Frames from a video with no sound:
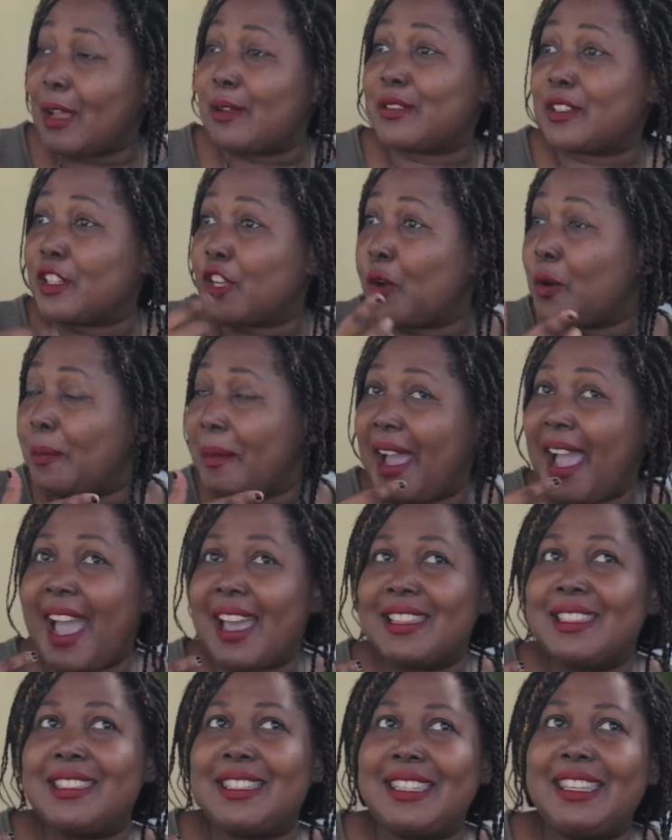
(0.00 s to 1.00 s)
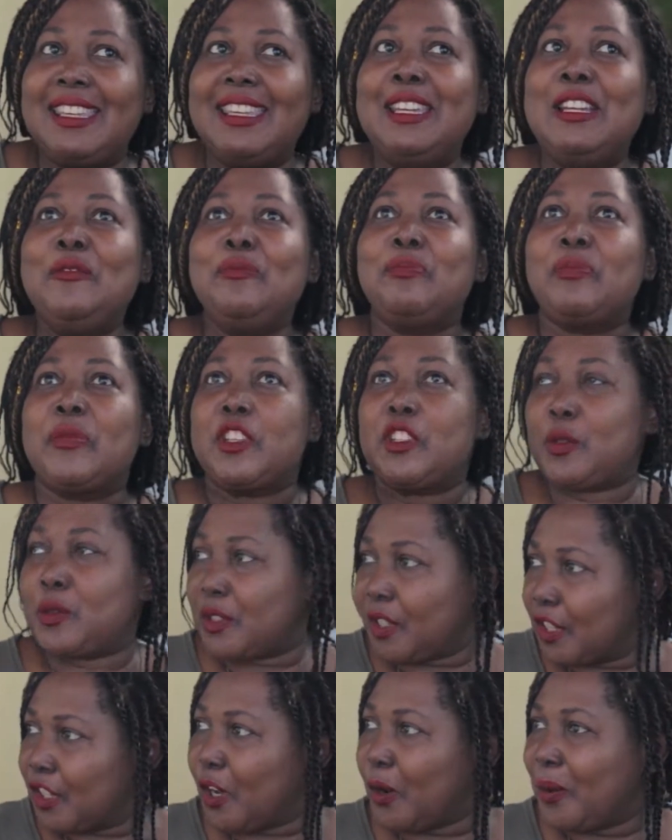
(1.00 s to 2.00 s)
I was going to go with my auntie. Yeah. She was
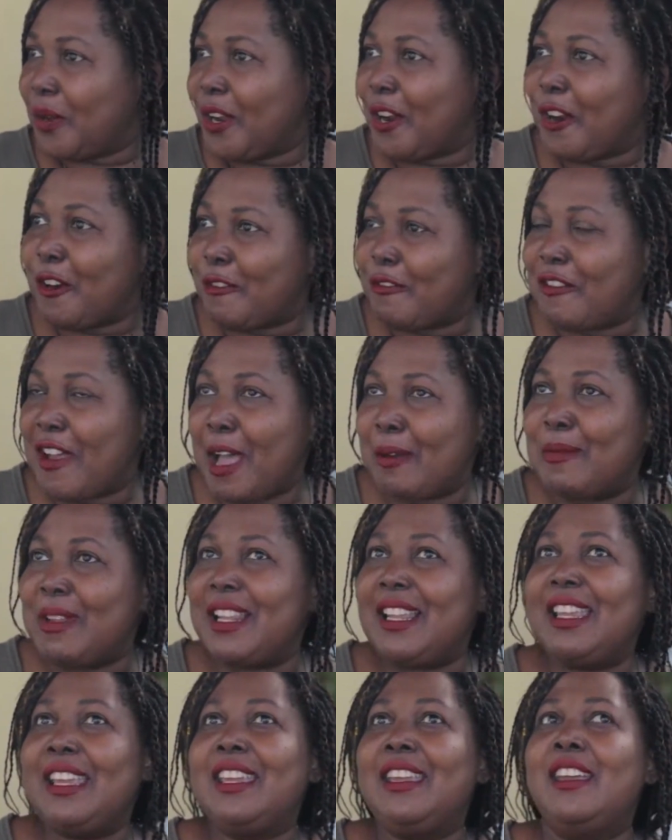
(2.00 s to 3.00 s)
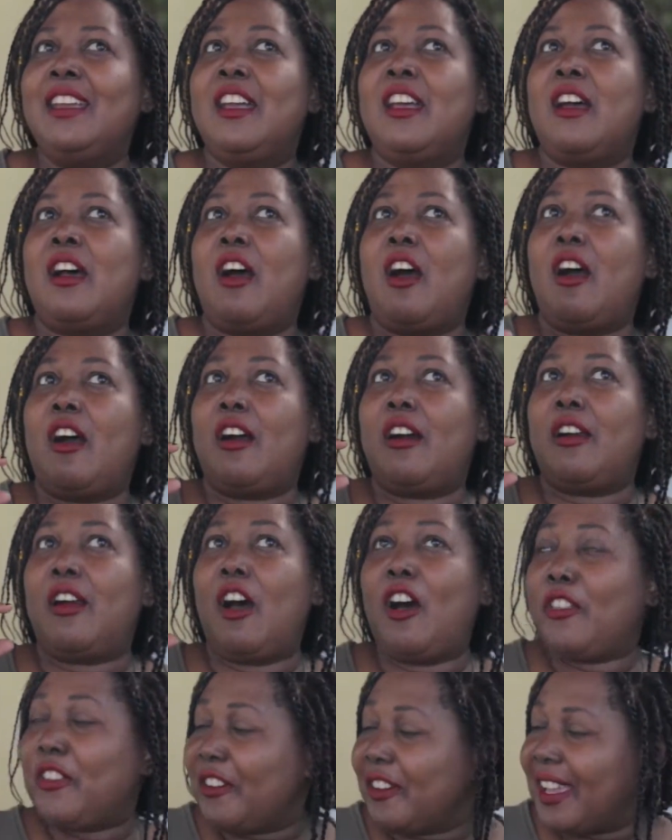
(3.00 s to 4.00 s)
going to go with her family. Our
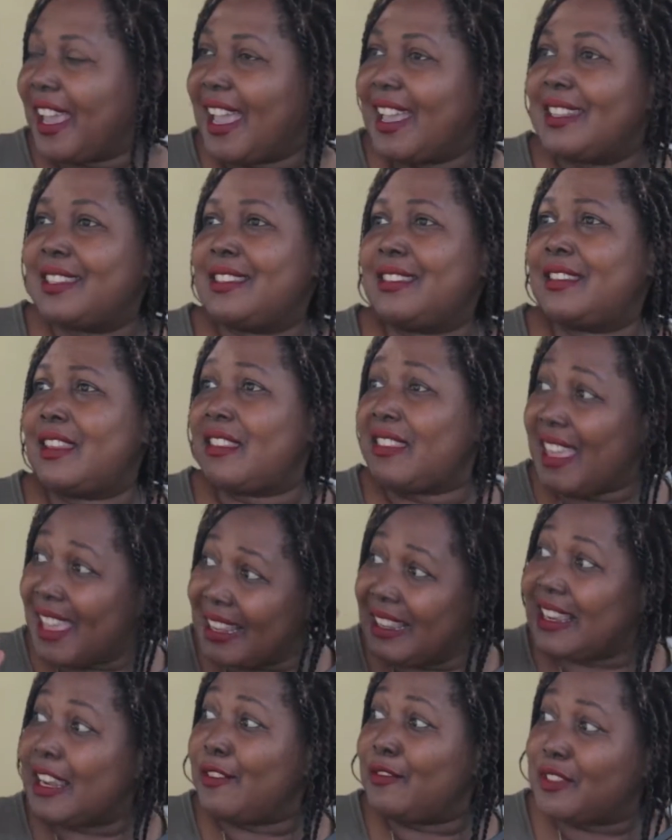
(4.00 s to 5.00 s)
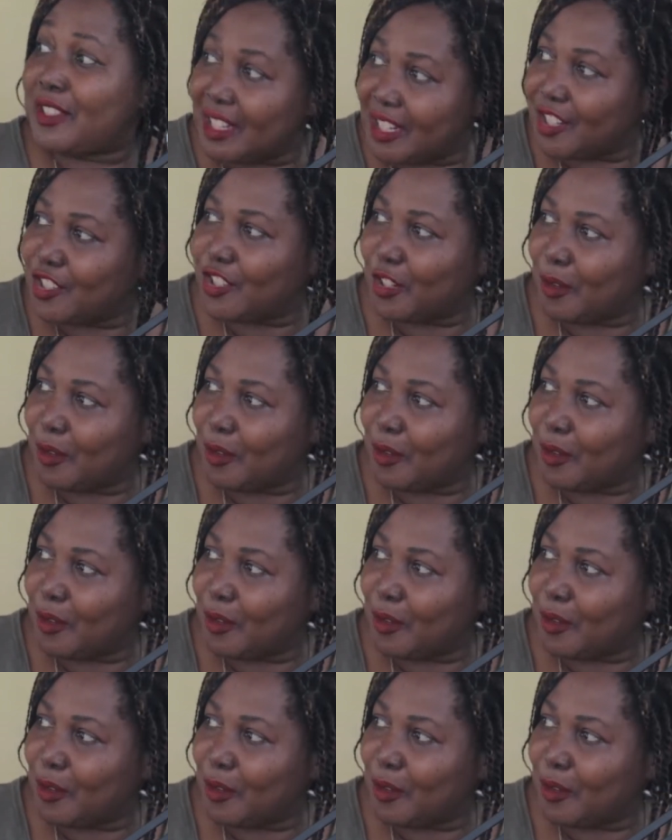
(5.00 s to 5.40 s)
other guests, they lived in